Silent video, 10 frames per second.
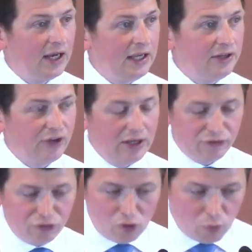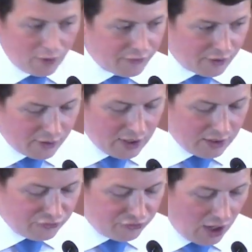He says no other
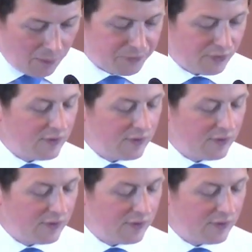chapter